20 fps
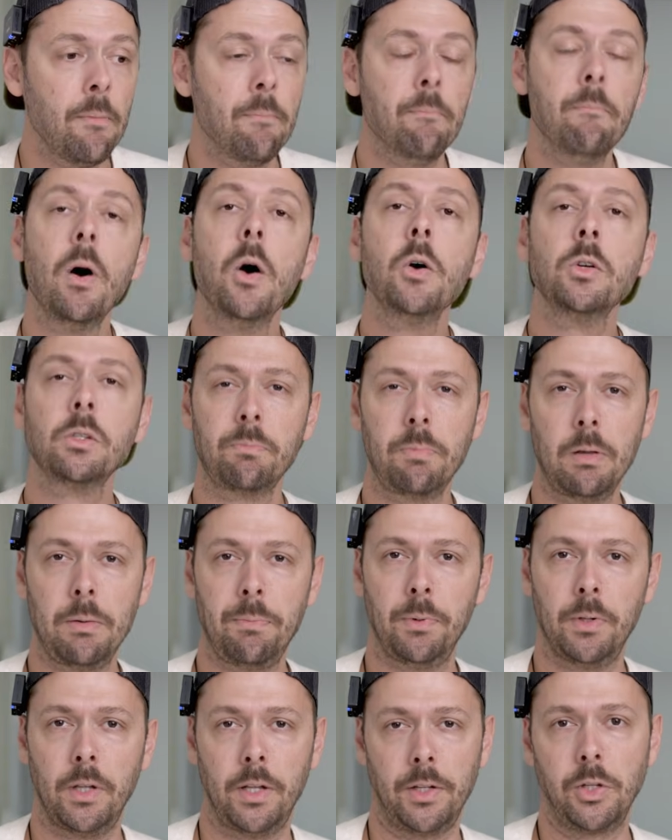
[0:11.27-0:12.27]
Most
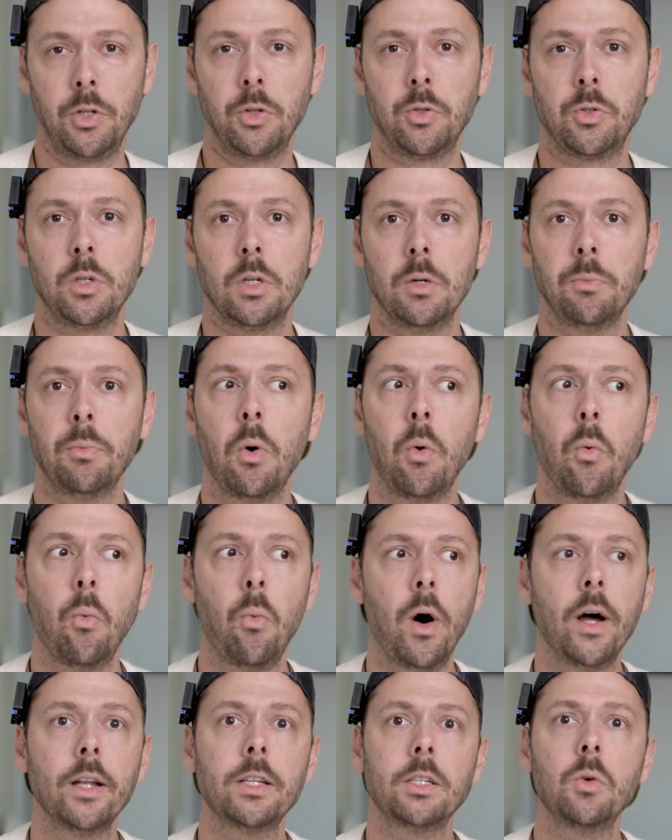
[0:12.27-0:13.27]
people on YouTube
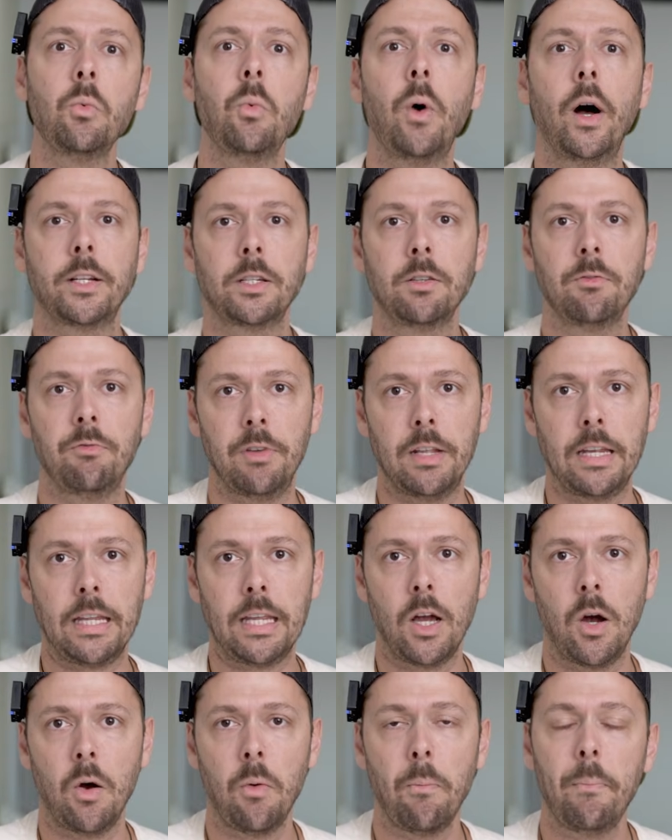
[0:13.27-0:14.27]
want to watch a
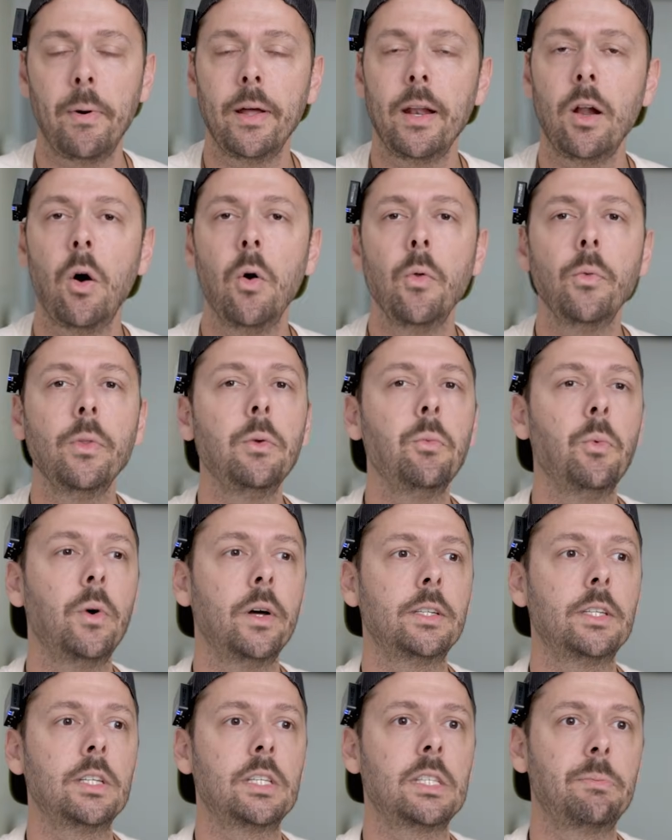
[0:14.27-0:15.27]
video, but only
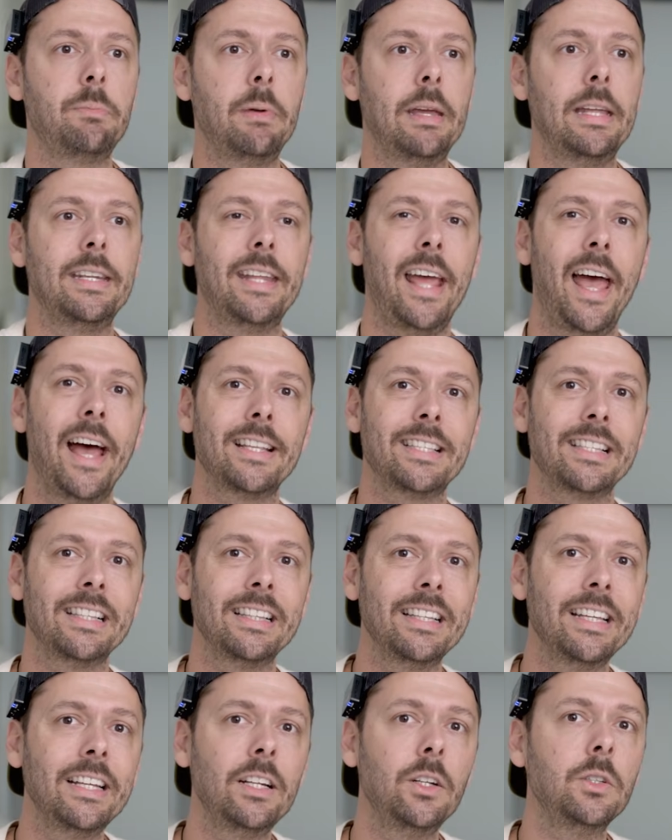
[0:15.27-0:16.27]
want to spend as
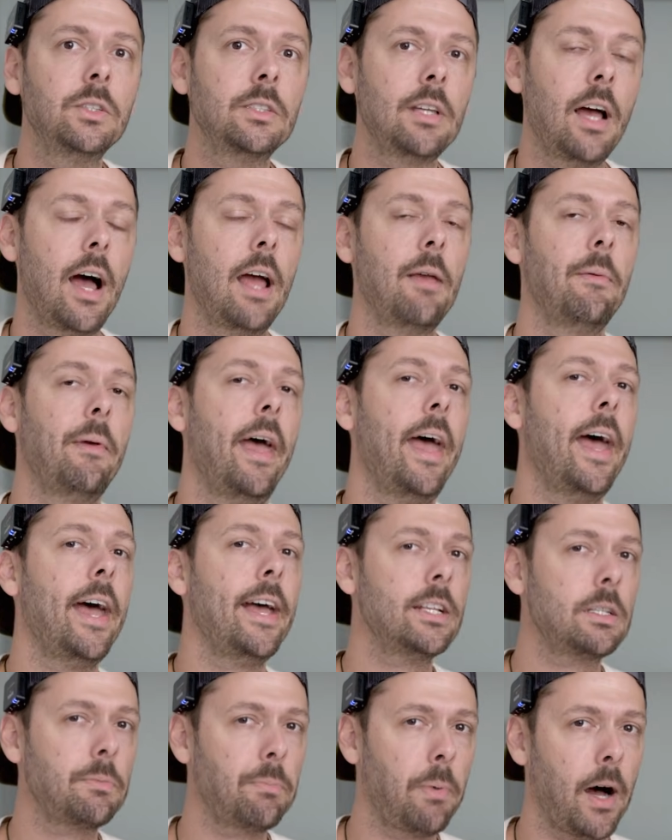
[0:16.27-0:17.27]
little time
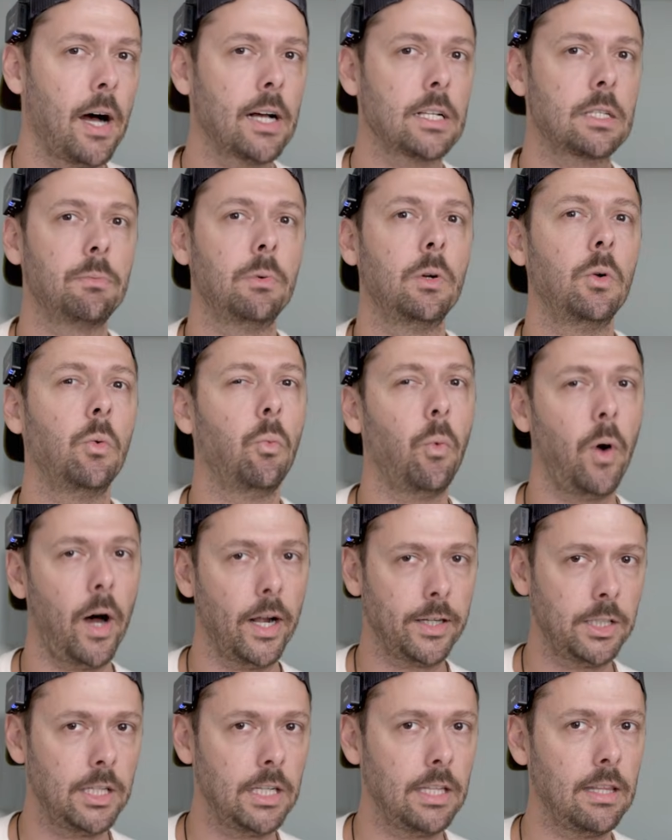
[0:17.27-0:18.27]
as possible
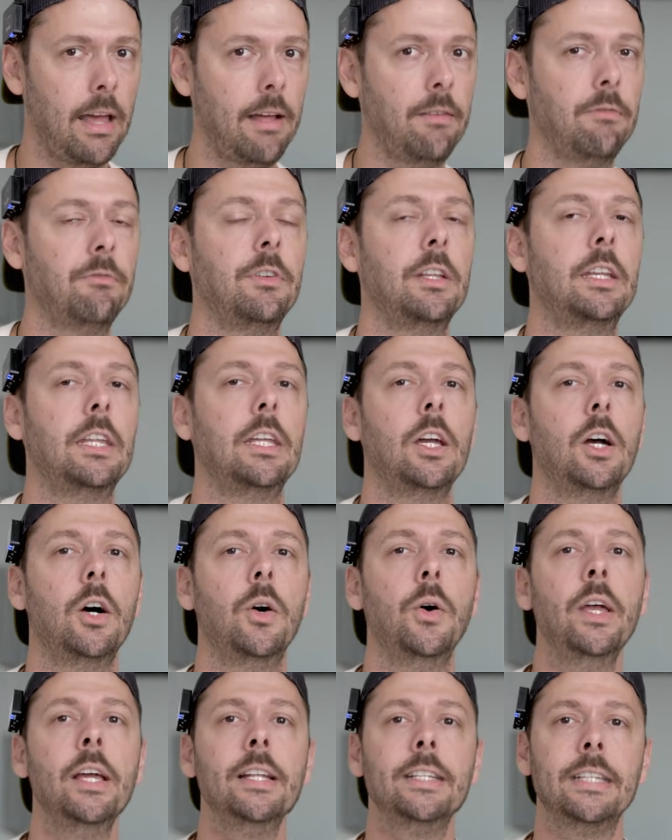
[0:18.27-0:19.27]
watching that
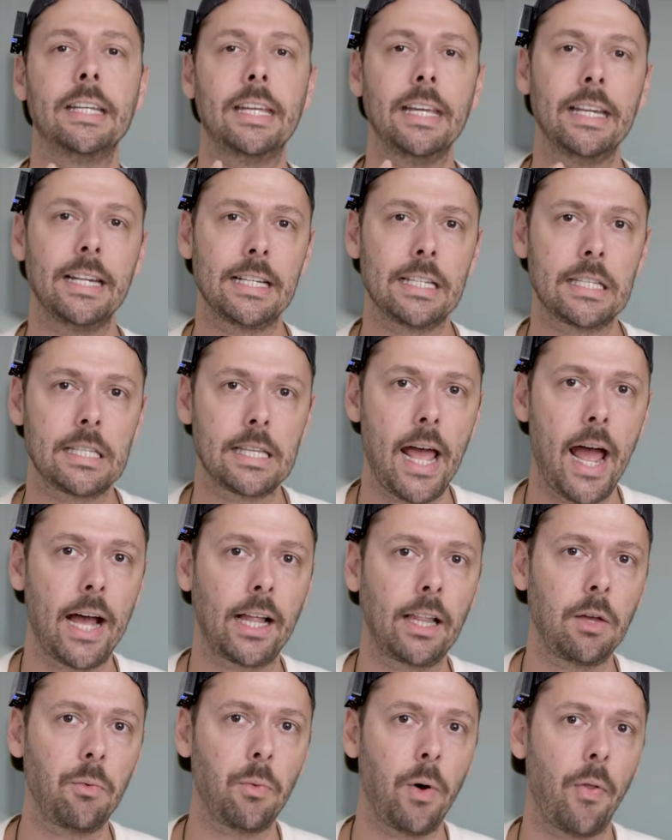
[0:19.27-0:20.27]
video to get
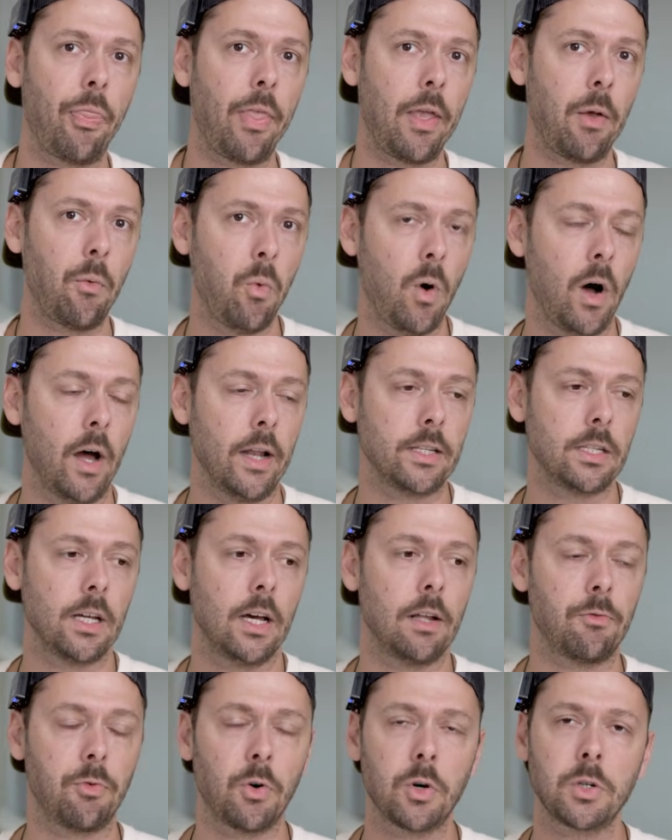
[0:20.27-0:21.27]
exactly what they want.
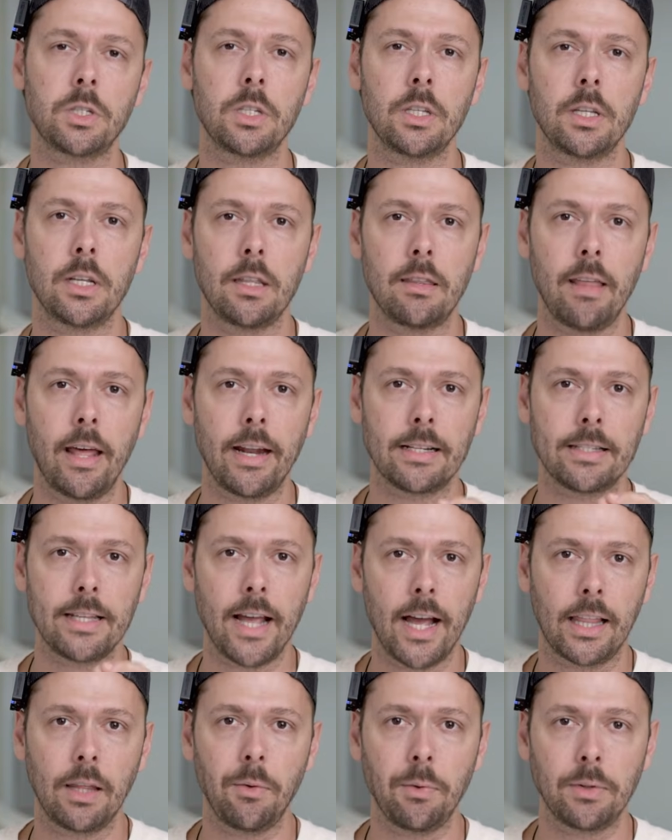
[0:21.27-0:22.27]
Unfortunately, that
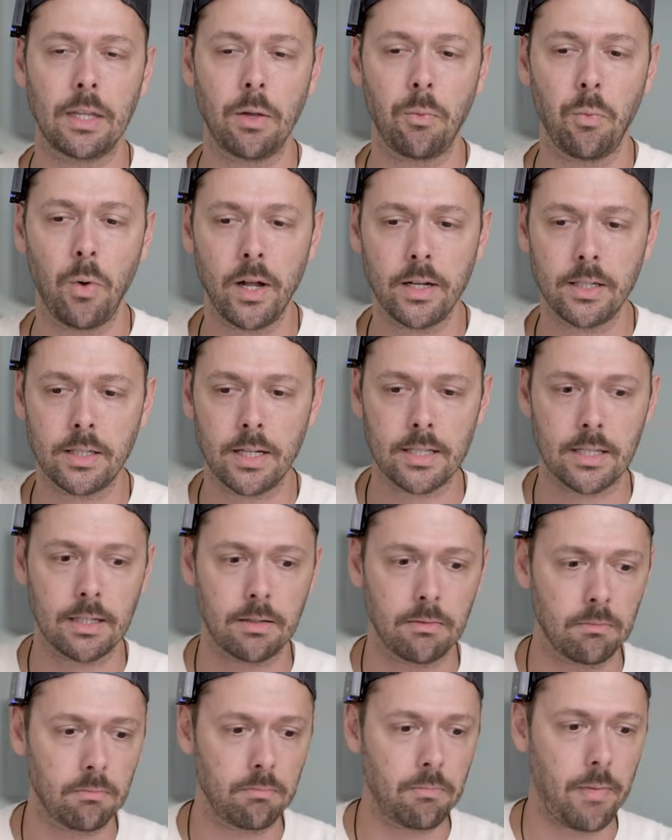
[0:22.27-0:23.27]
exactly what they want
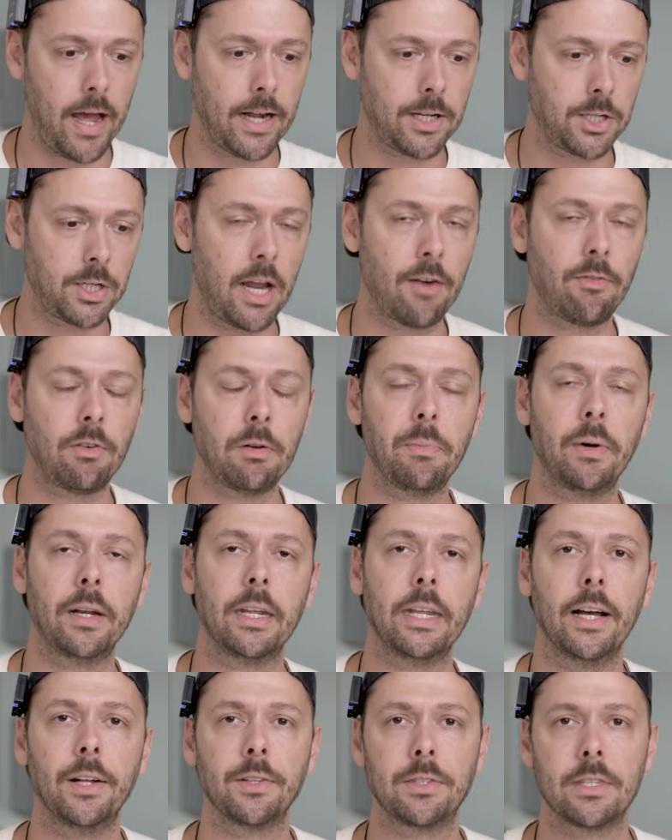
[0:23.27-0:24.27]
doesn't match
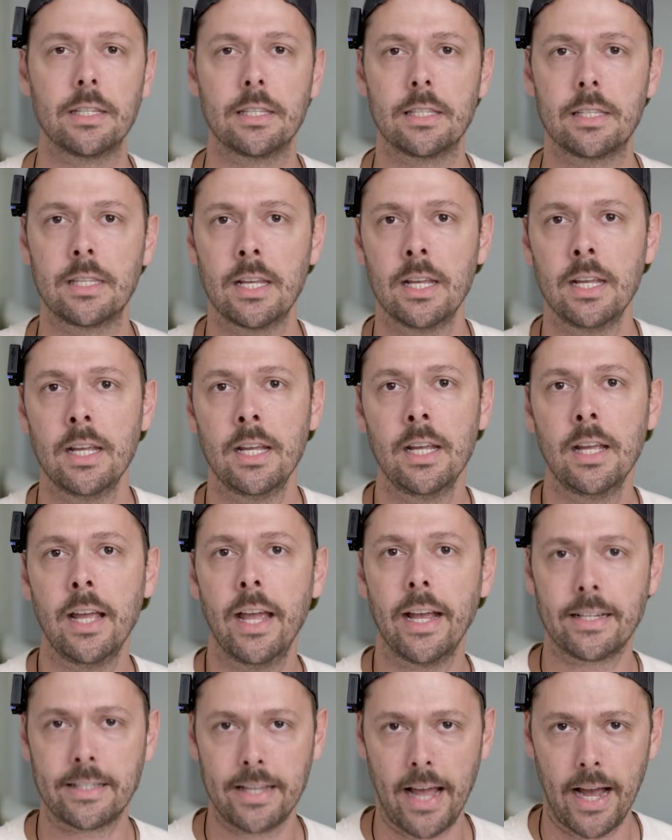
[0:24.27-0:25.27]
everybody else's
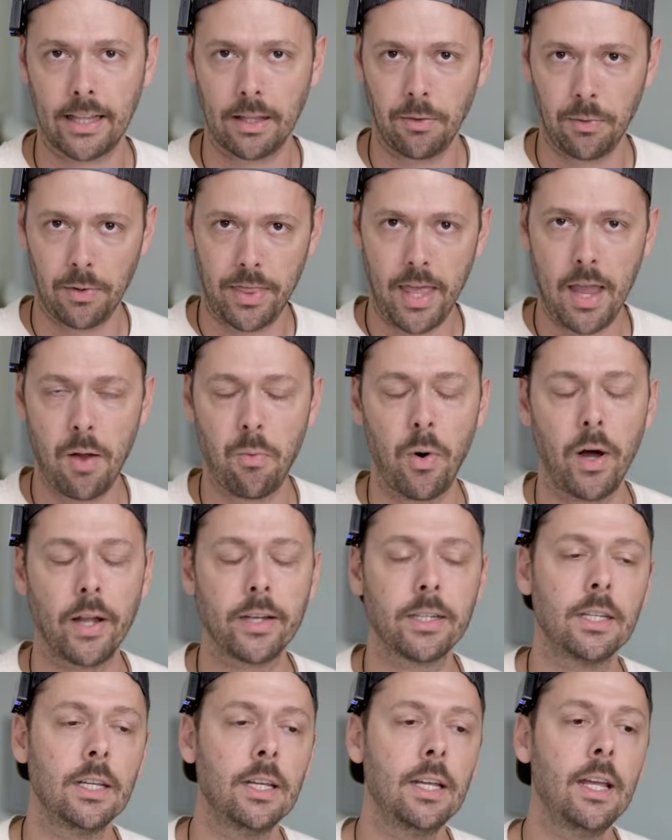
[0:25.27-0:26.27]
exactly what they
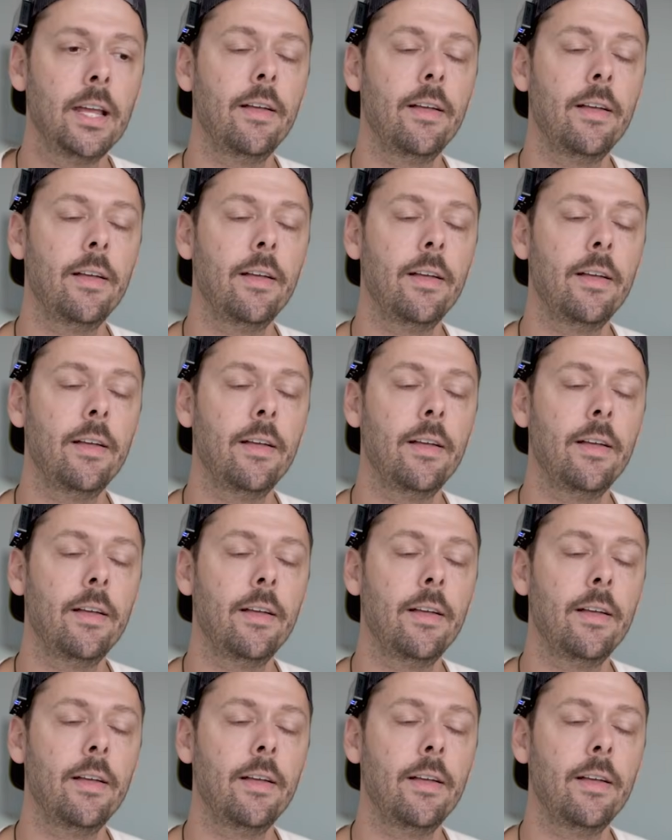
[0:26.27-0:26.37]
want.